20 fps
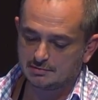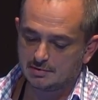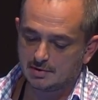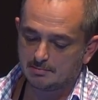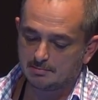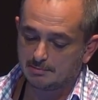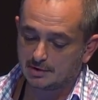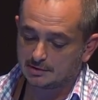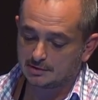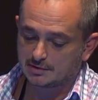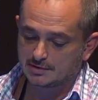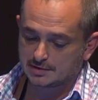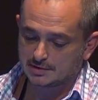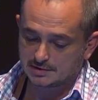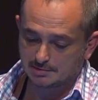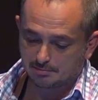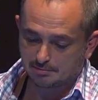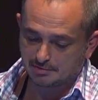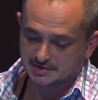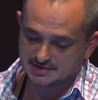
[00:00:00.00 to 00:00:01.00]
but also the
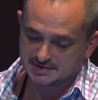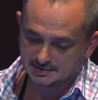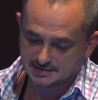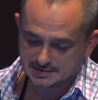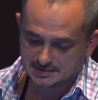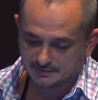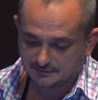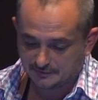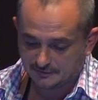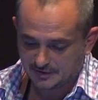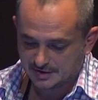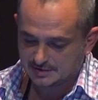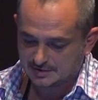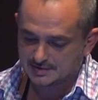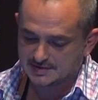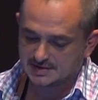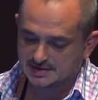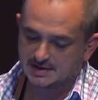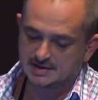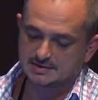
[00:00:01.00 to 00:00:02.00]
presence of feeder
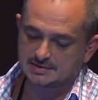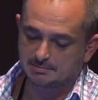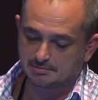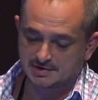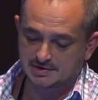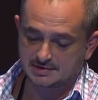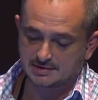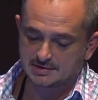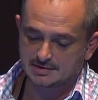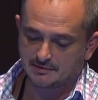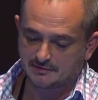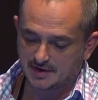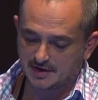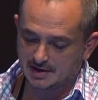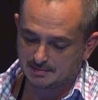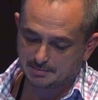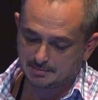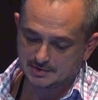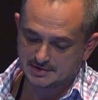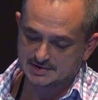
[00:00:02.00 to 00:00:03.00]
cells, the presence of
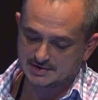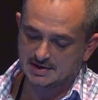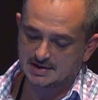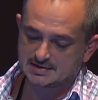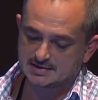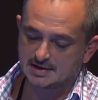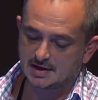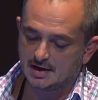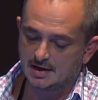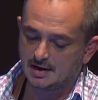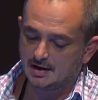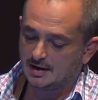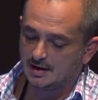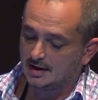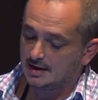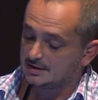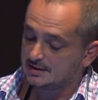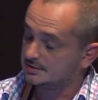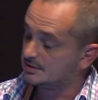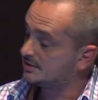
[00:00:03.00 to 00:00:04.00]
helper cells,
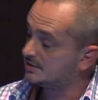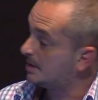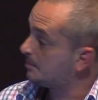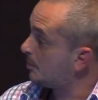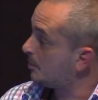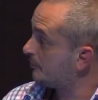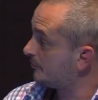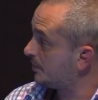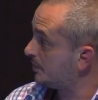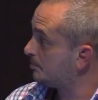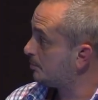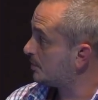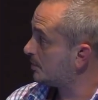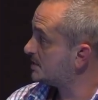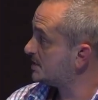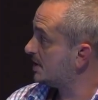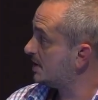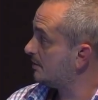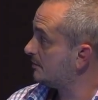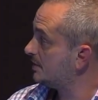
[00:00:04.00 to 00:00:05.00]
the type of
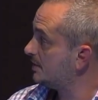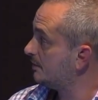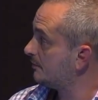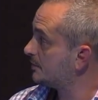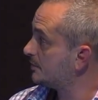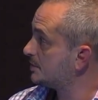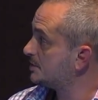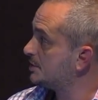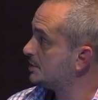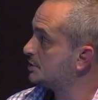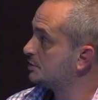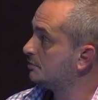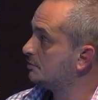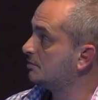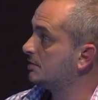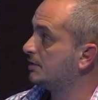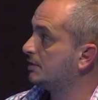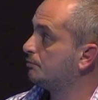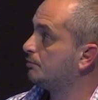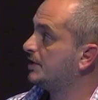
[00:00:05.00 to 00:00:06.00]
hypoxia of the tissue.
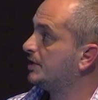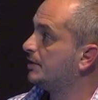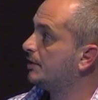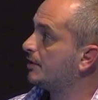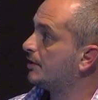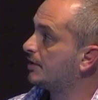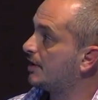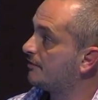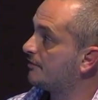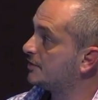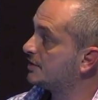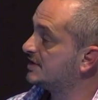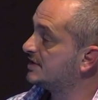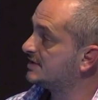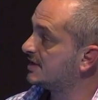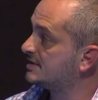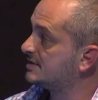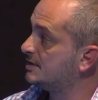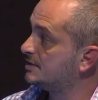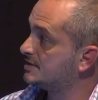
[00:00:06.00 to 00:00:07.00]
If we don't have
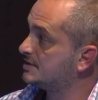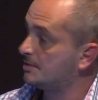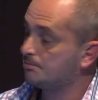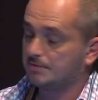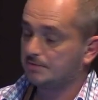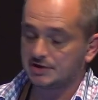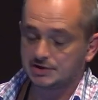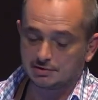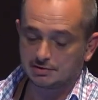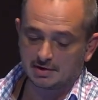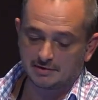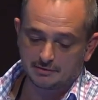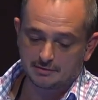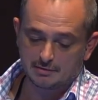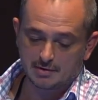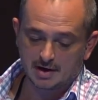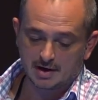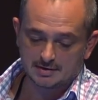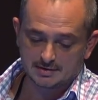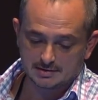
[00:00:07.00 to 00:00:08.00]
exactly the same picture if you
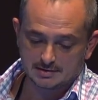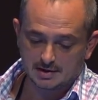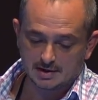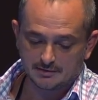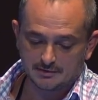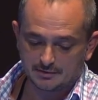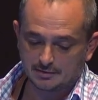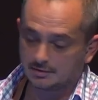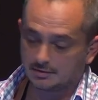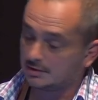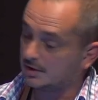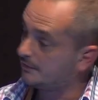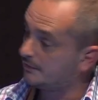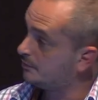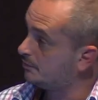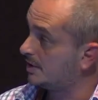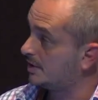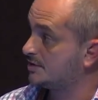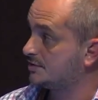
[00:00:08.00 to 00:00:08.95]
are in the lymph node or if you are in